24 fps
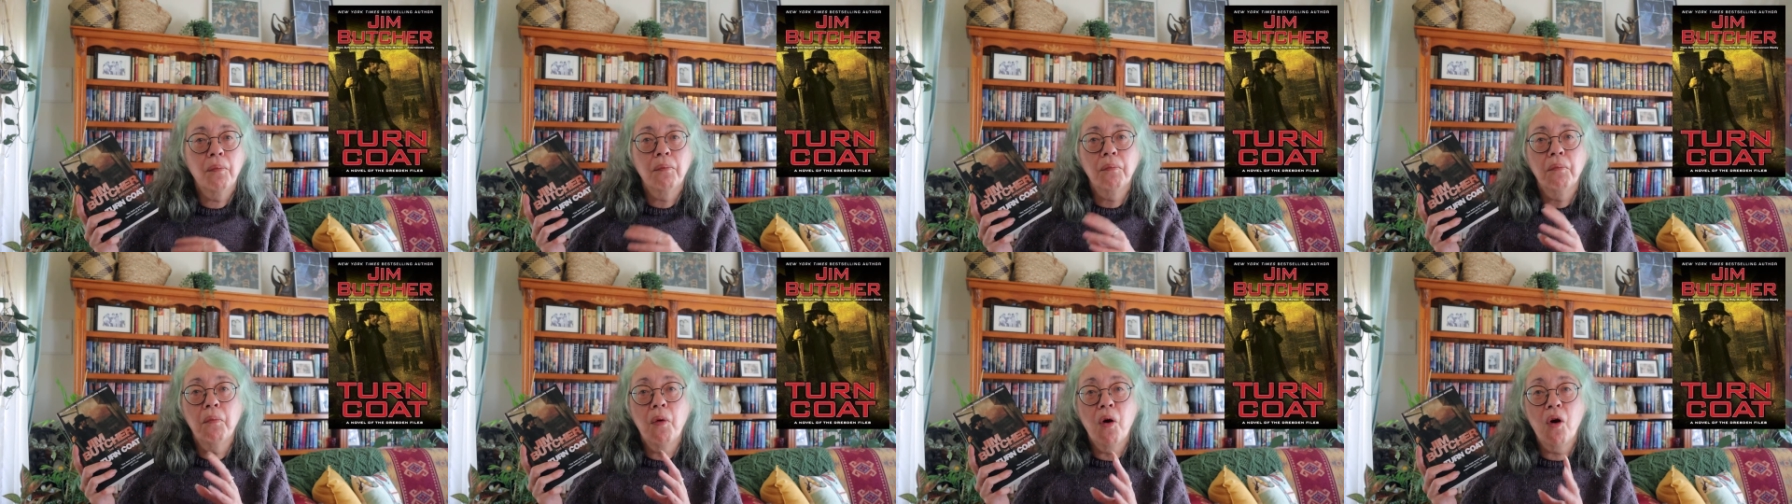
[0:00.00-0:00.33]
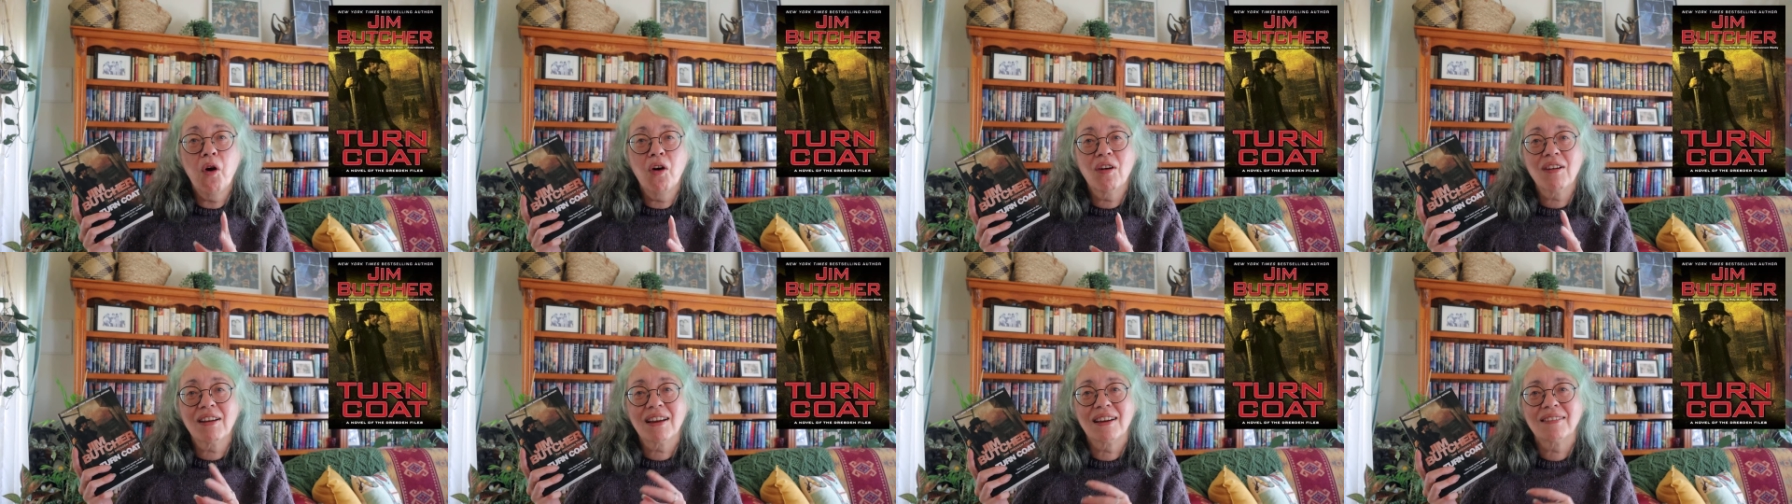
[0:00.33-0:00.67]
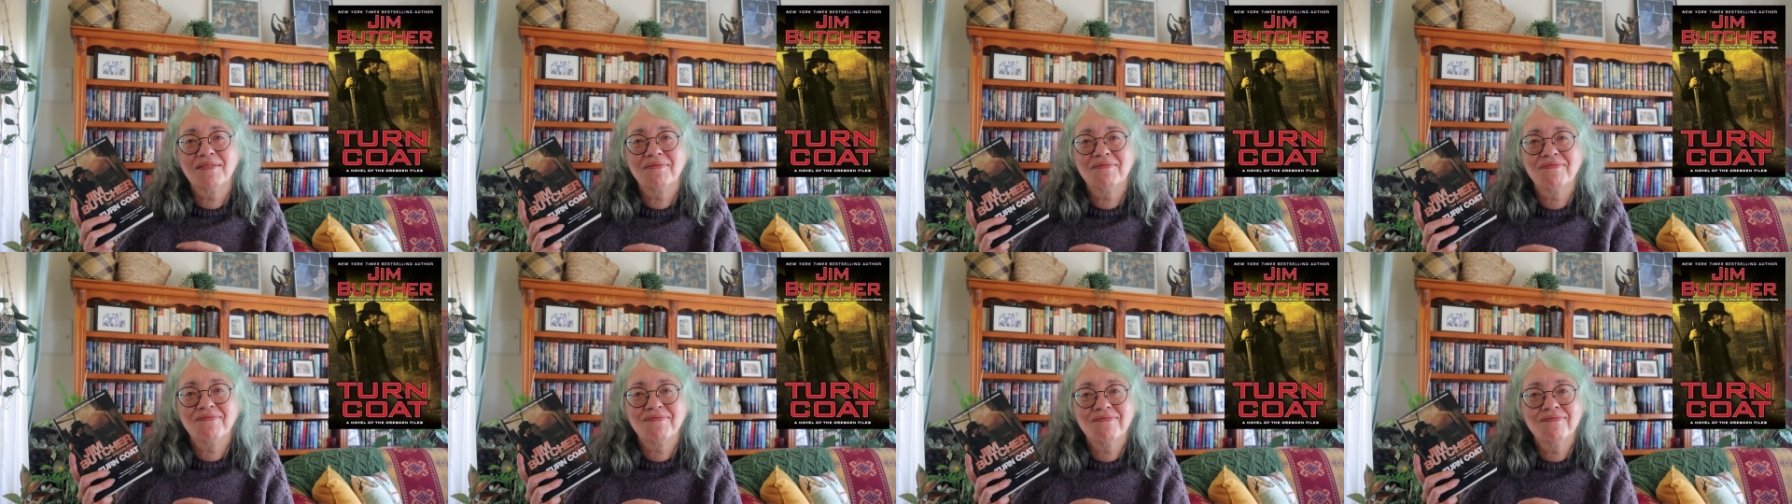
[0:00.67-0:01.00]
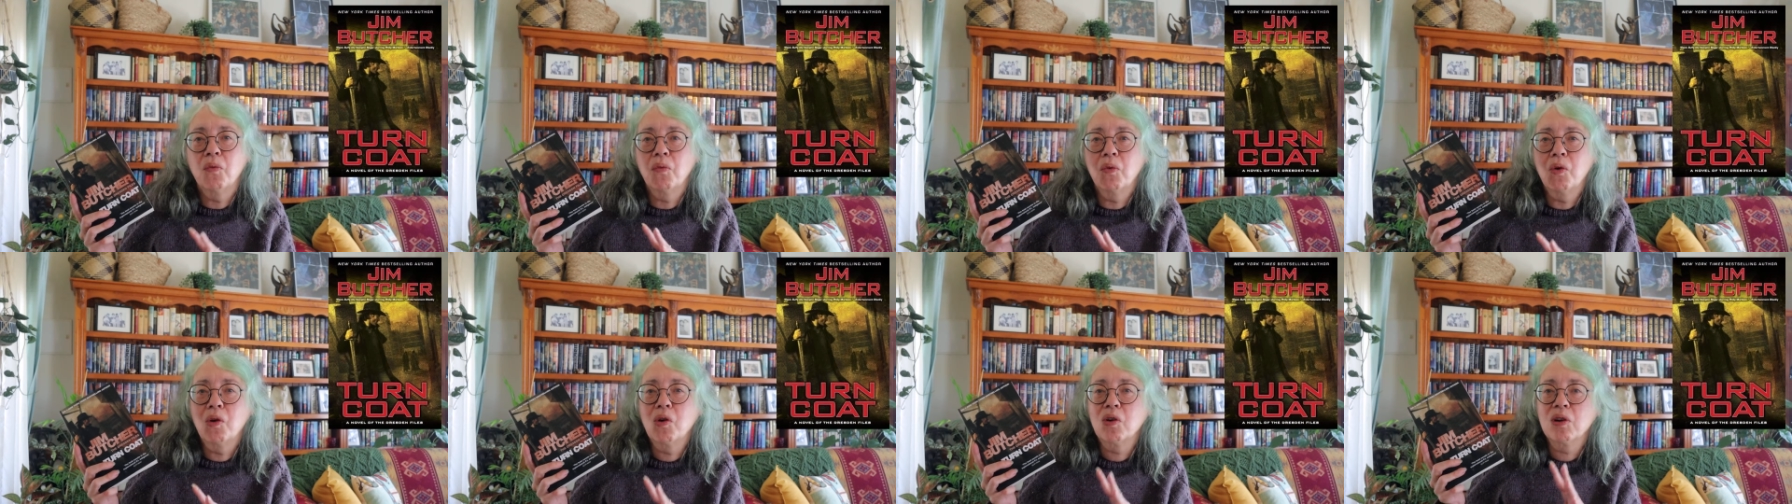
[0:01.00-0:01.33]
Morgan,
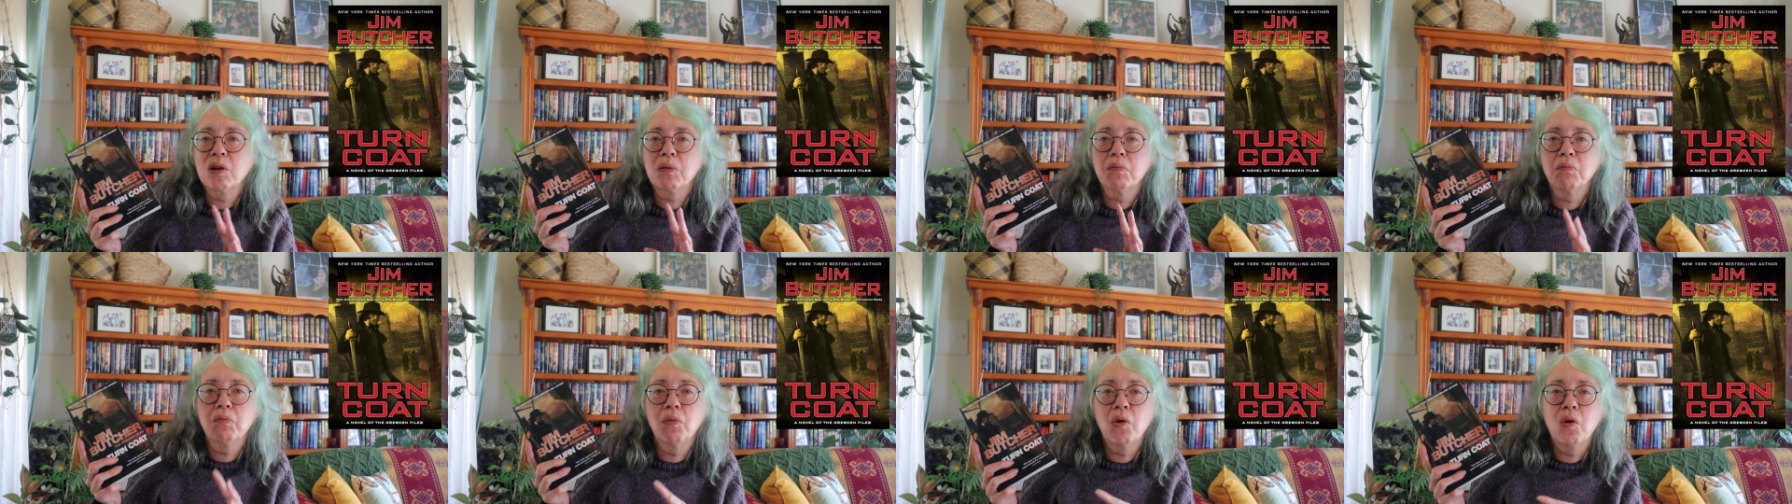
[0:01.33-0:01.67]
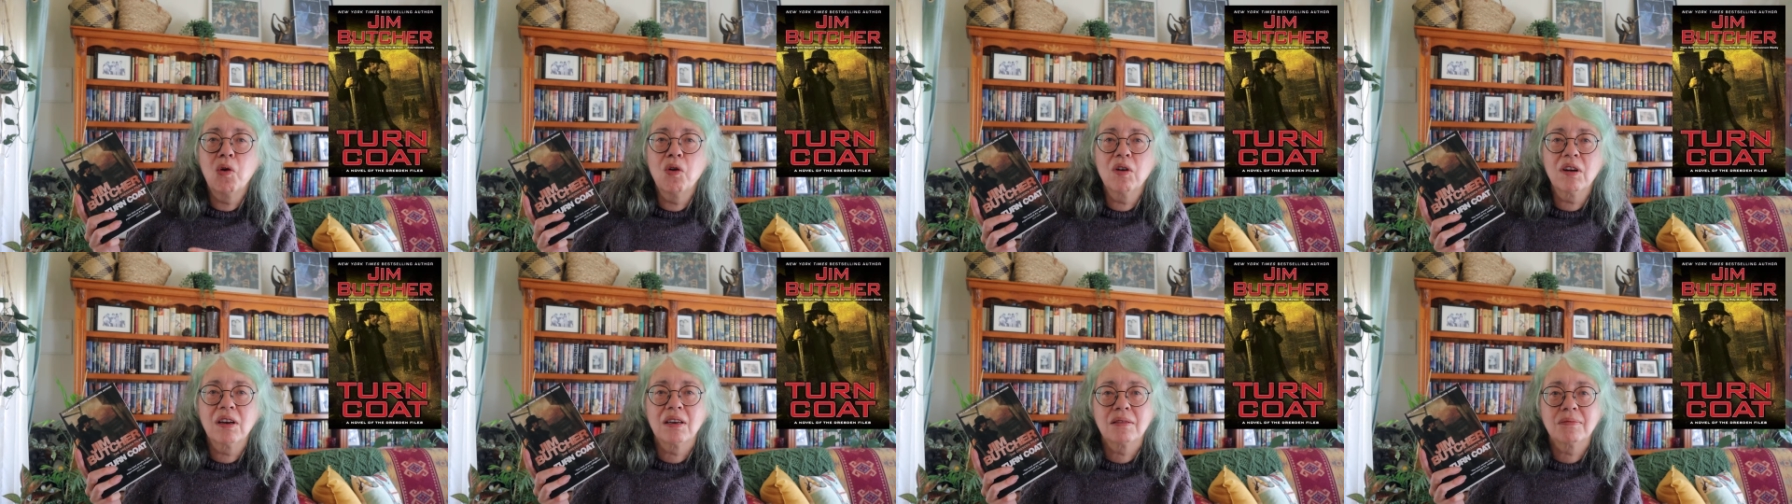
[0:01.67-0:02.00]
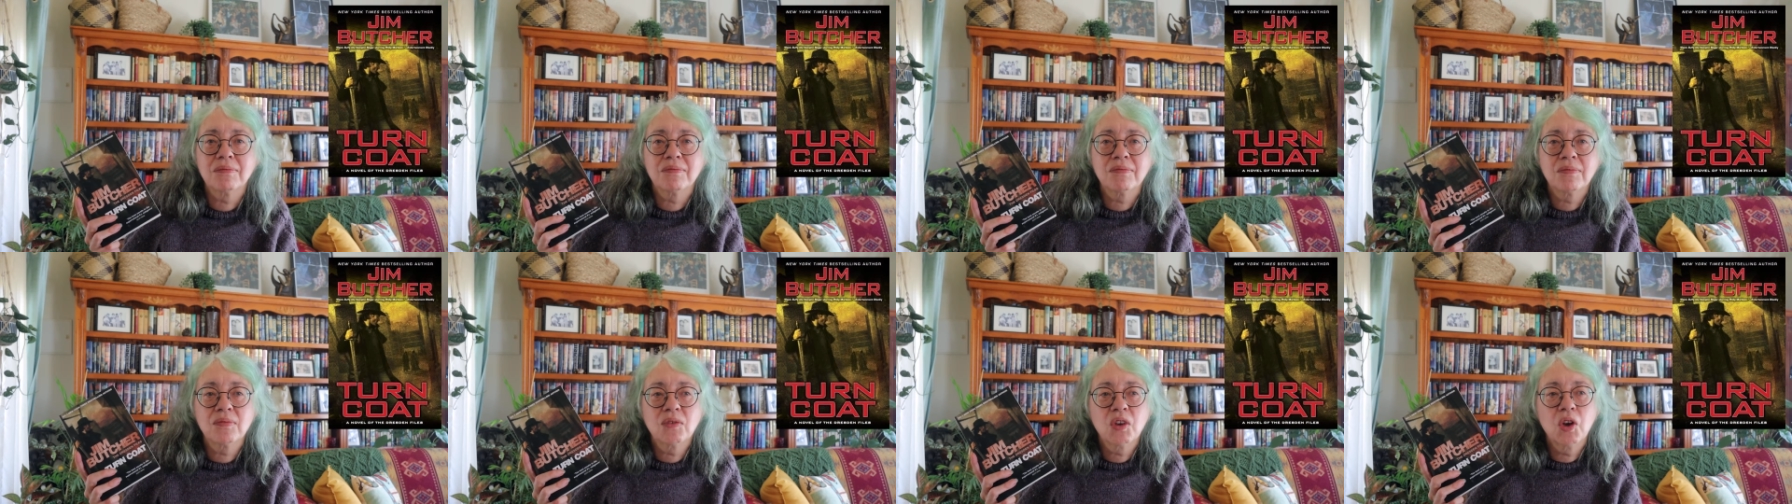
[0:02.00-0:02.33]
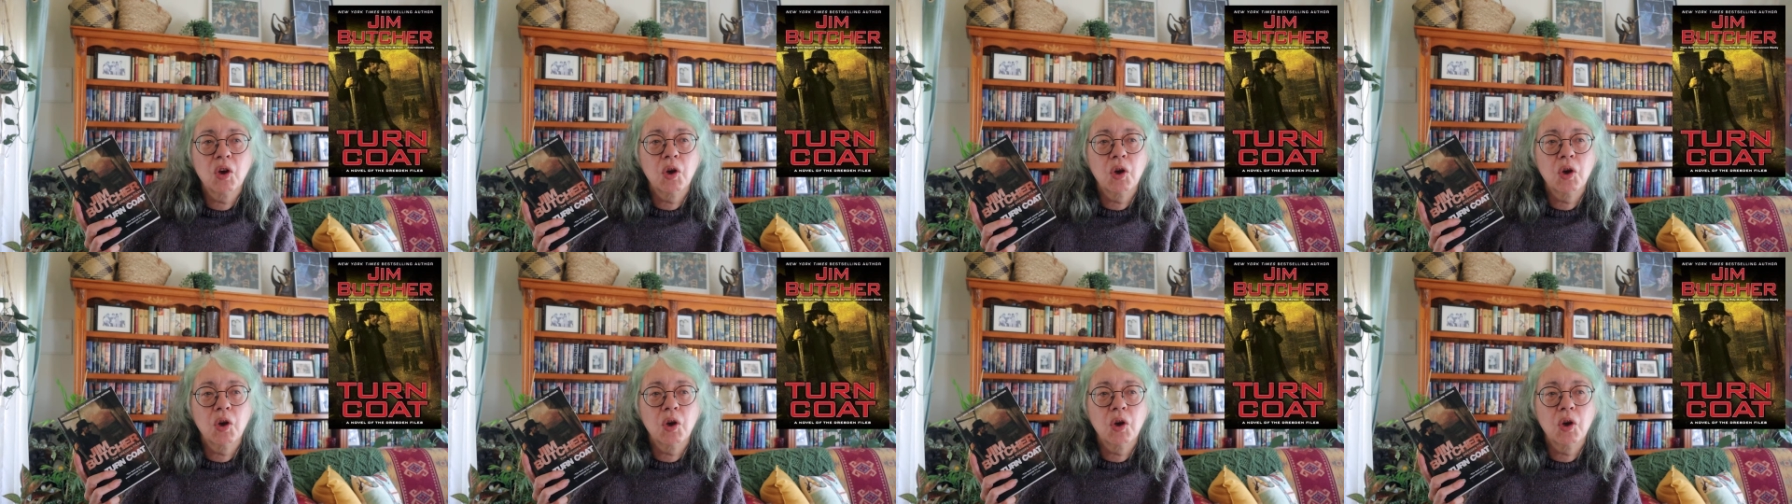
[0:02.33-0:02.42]
Warden Morgan,